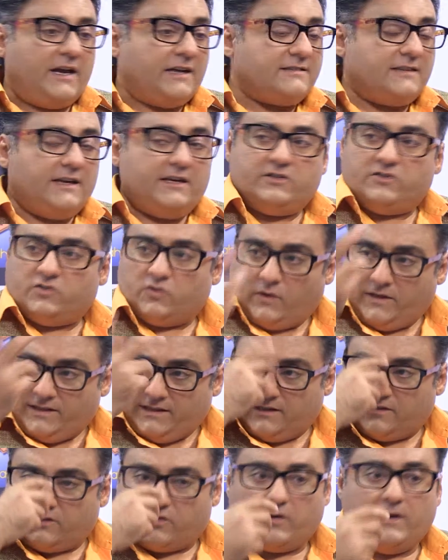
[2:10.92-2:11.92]
I enjoyed the
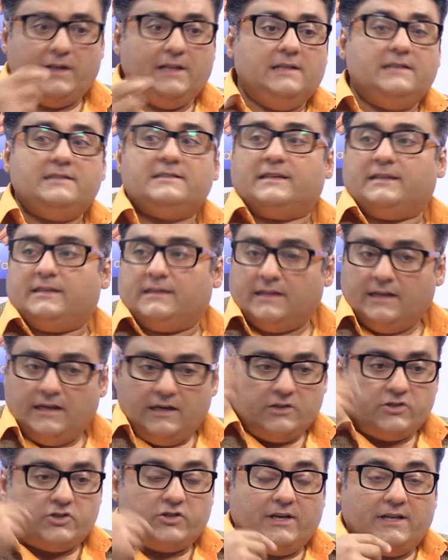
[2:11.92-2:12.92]
thrills and
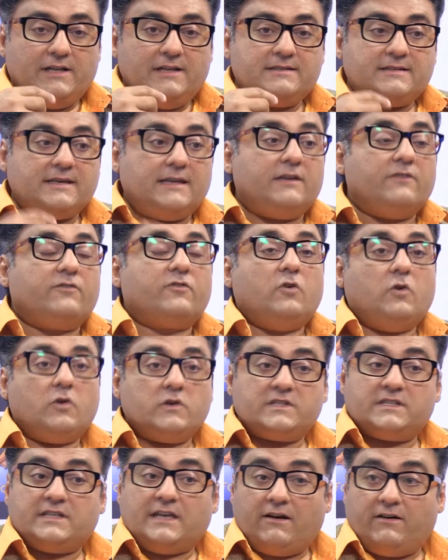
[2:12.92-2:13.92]
chills, and of course
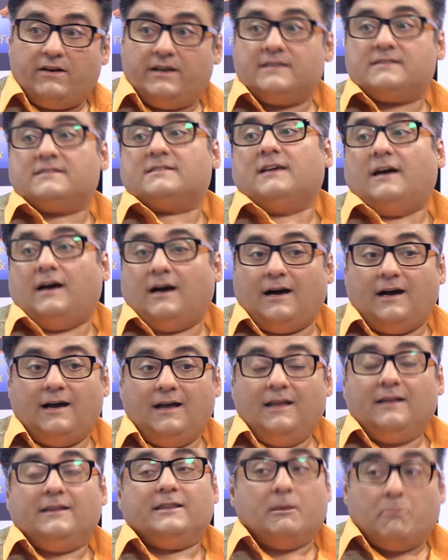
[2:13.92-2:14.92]
there is the
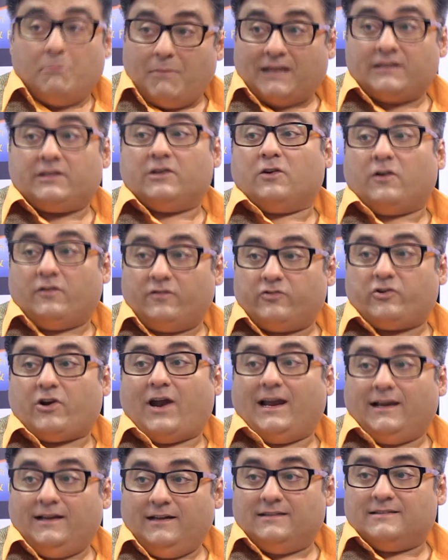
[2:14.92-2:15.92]
mother of
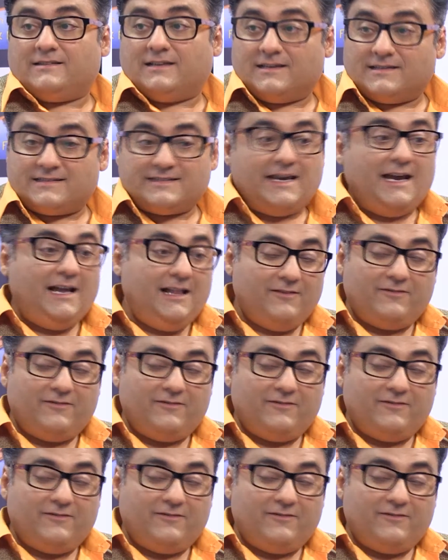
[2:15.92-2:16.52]
dragons herself.